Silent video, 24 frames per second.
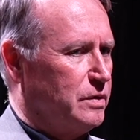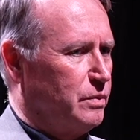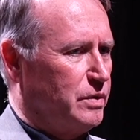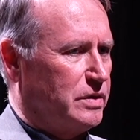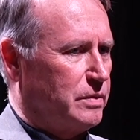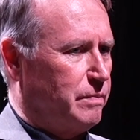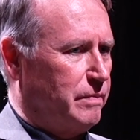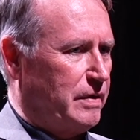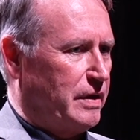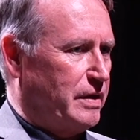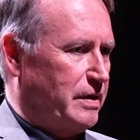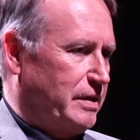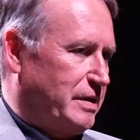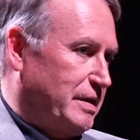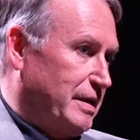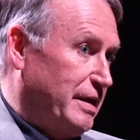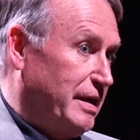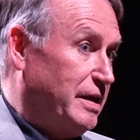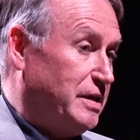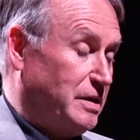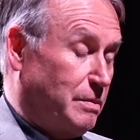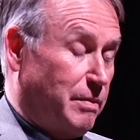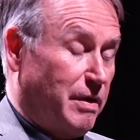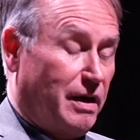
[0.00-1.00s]
It was,
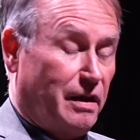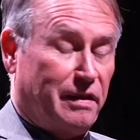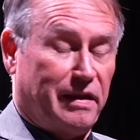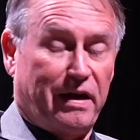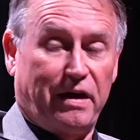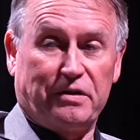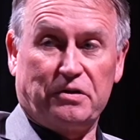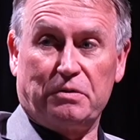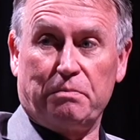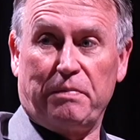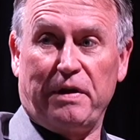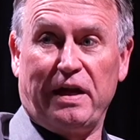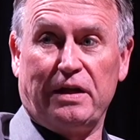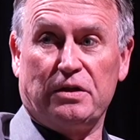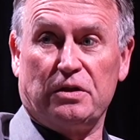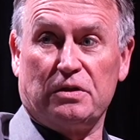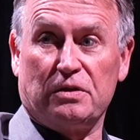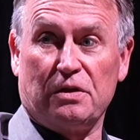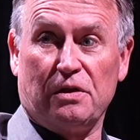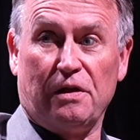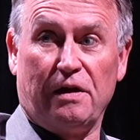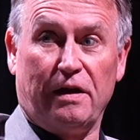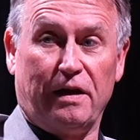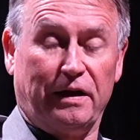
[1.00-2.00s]
it is about a thousand
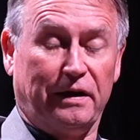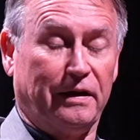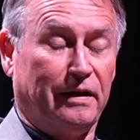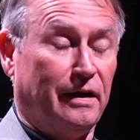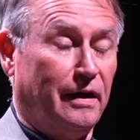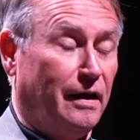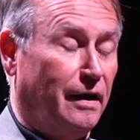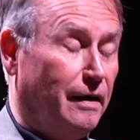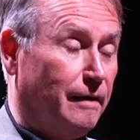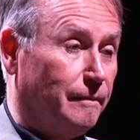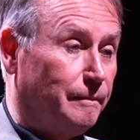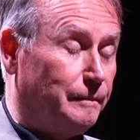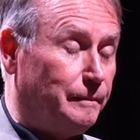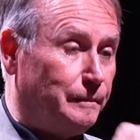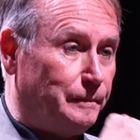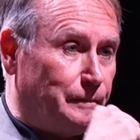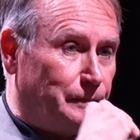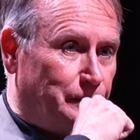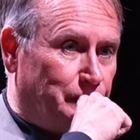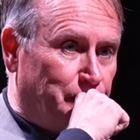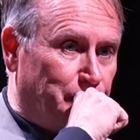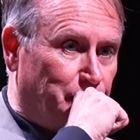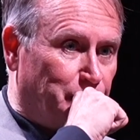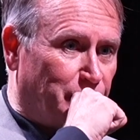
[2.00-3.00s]
pages long,
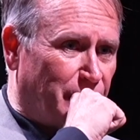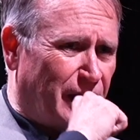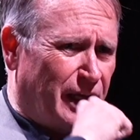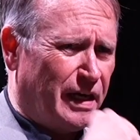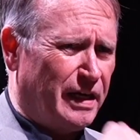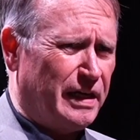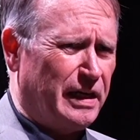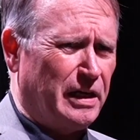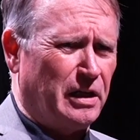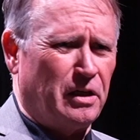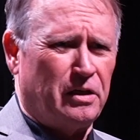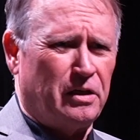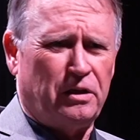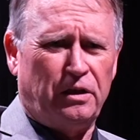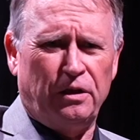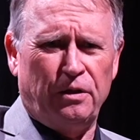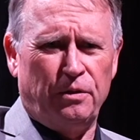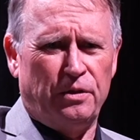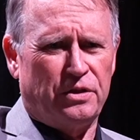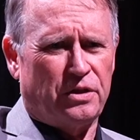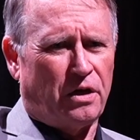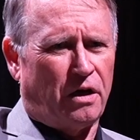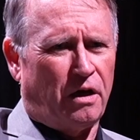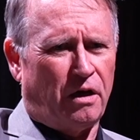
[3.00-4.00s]
and it
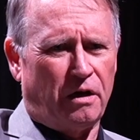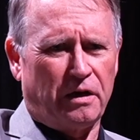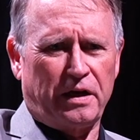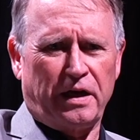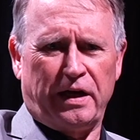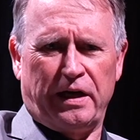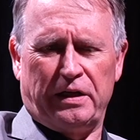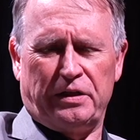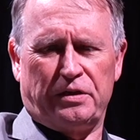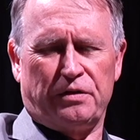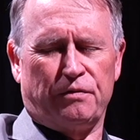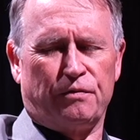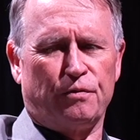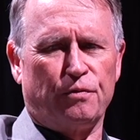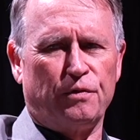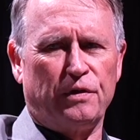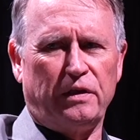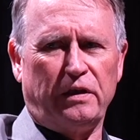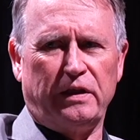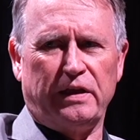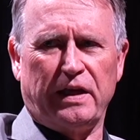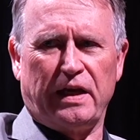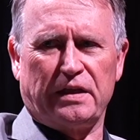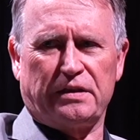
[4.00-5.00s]
includes all kinds of
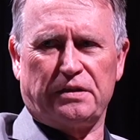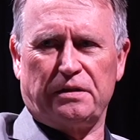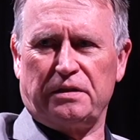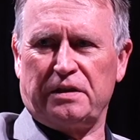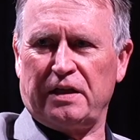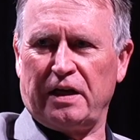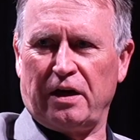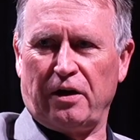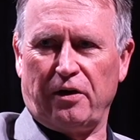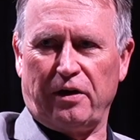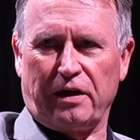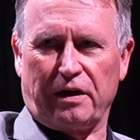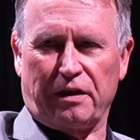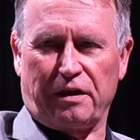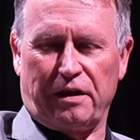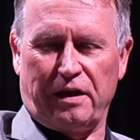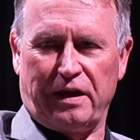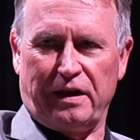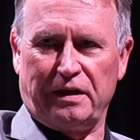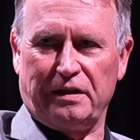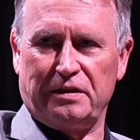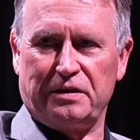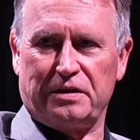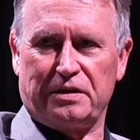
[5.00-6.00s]
really esoteric
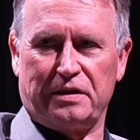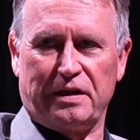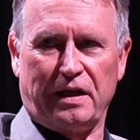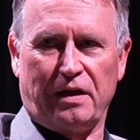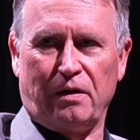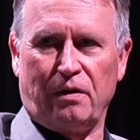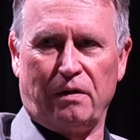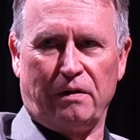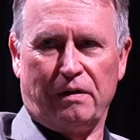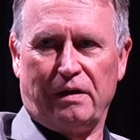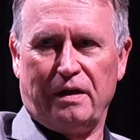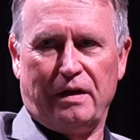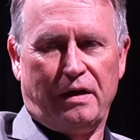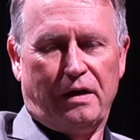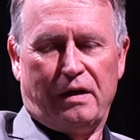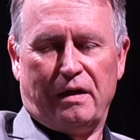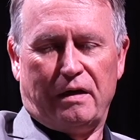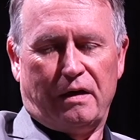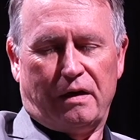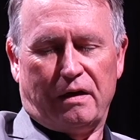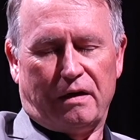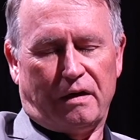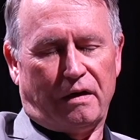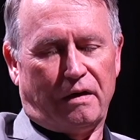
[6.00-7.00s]
things that
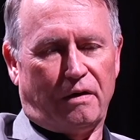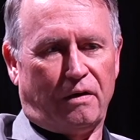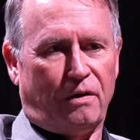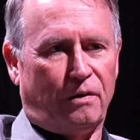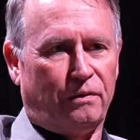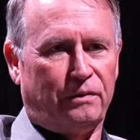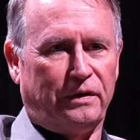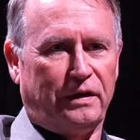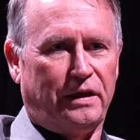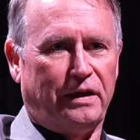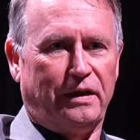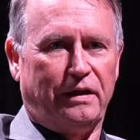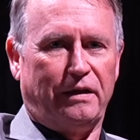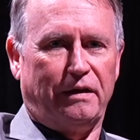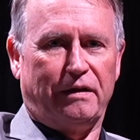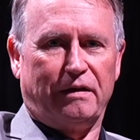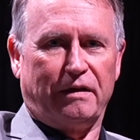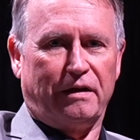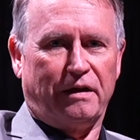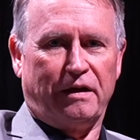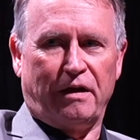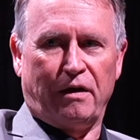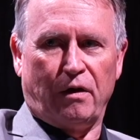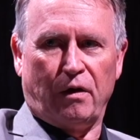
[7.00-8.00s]
only,
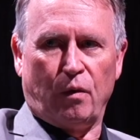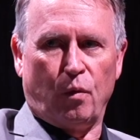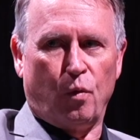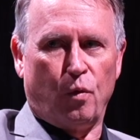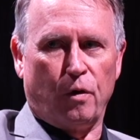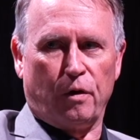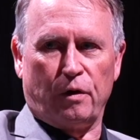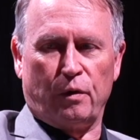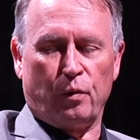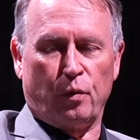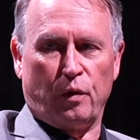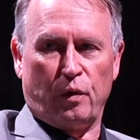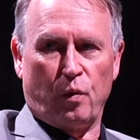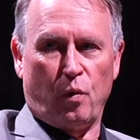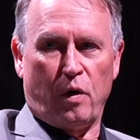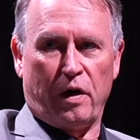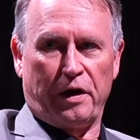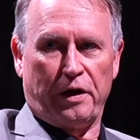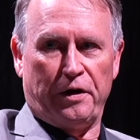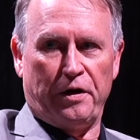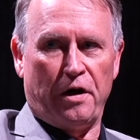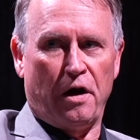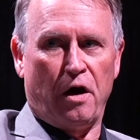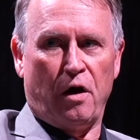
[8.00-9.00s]
you know, a warden would want
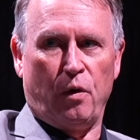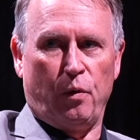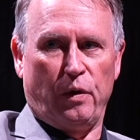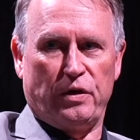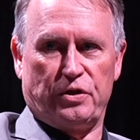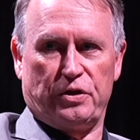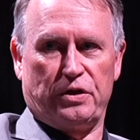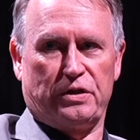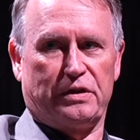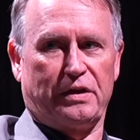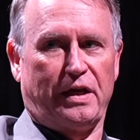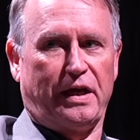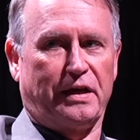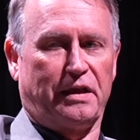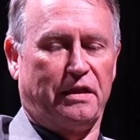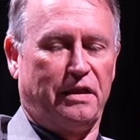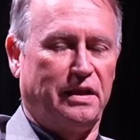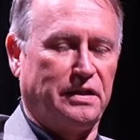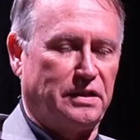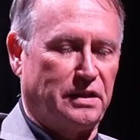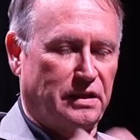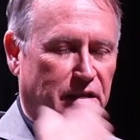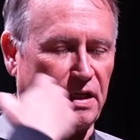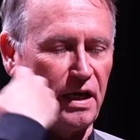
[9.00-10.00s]
to know, which is like,
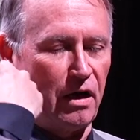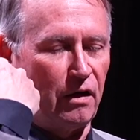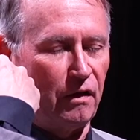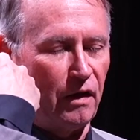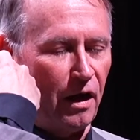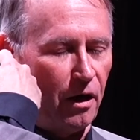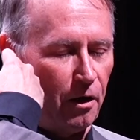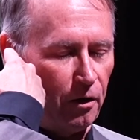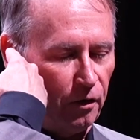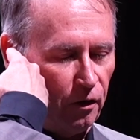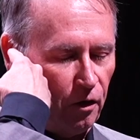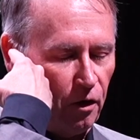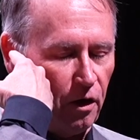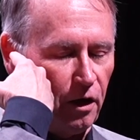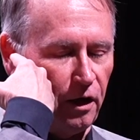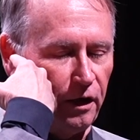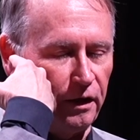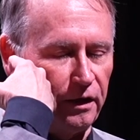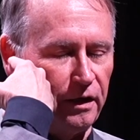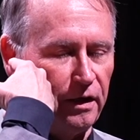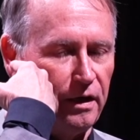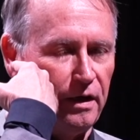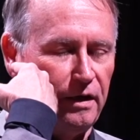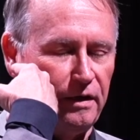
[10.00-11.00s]
this is how long
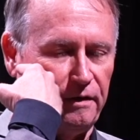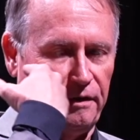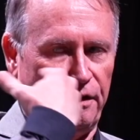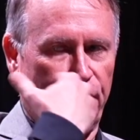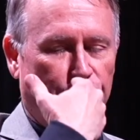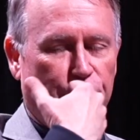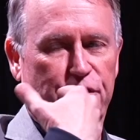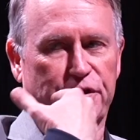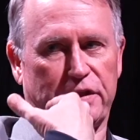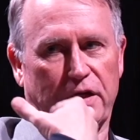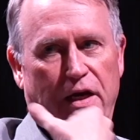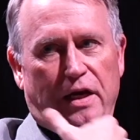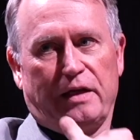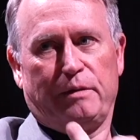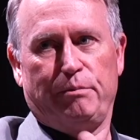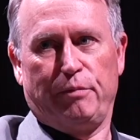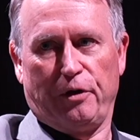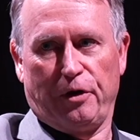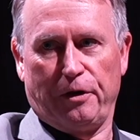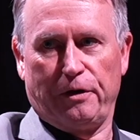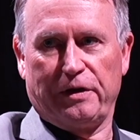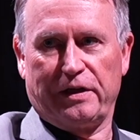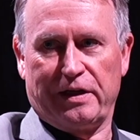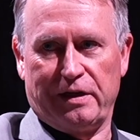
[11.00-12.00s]
your
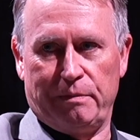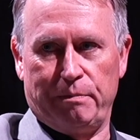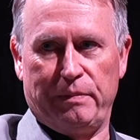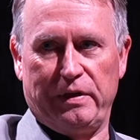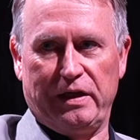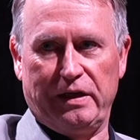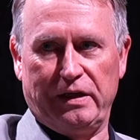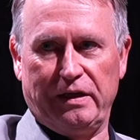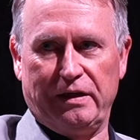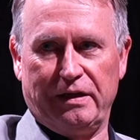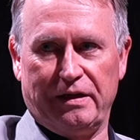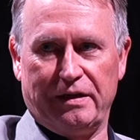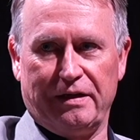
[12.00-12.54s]
sideburn can be.